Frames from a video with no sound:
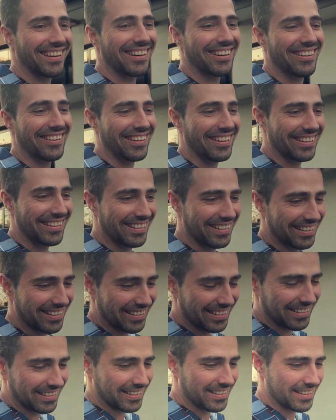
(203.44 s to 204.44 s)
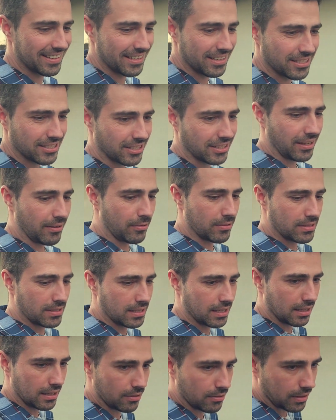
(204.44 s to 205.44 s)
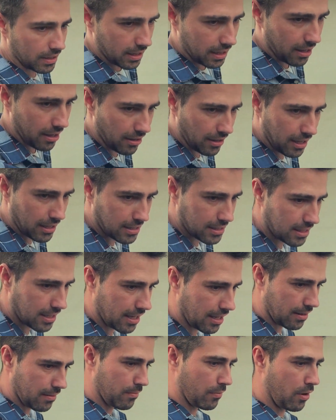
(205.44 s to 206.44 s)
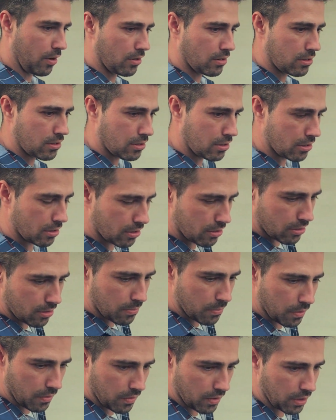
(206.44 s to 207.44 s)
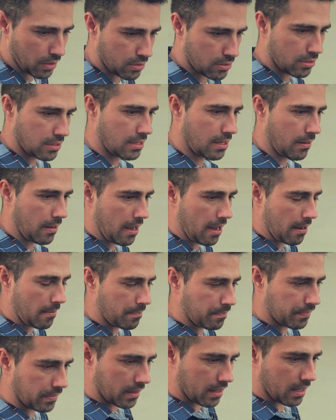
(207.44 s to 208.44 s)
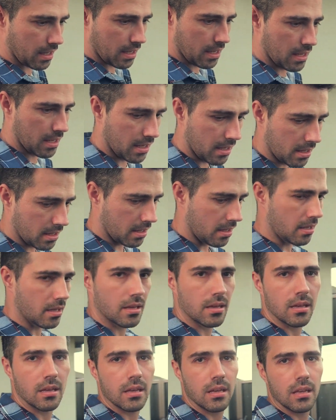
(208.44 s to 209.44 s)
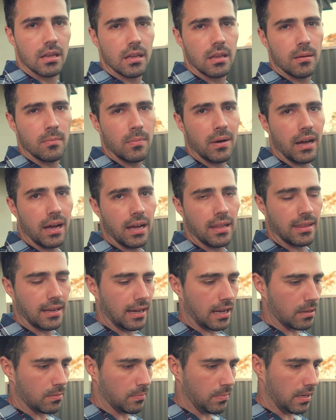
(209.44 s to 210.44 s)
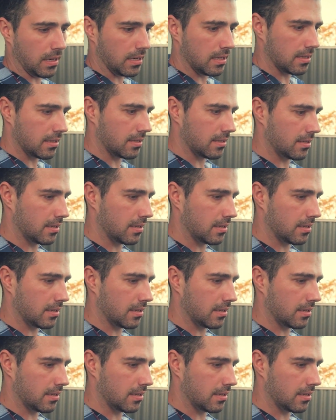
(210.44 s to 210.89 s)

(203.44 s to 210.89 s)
Alright, so that was celery. Now let's get on to moving on to my other garden bed.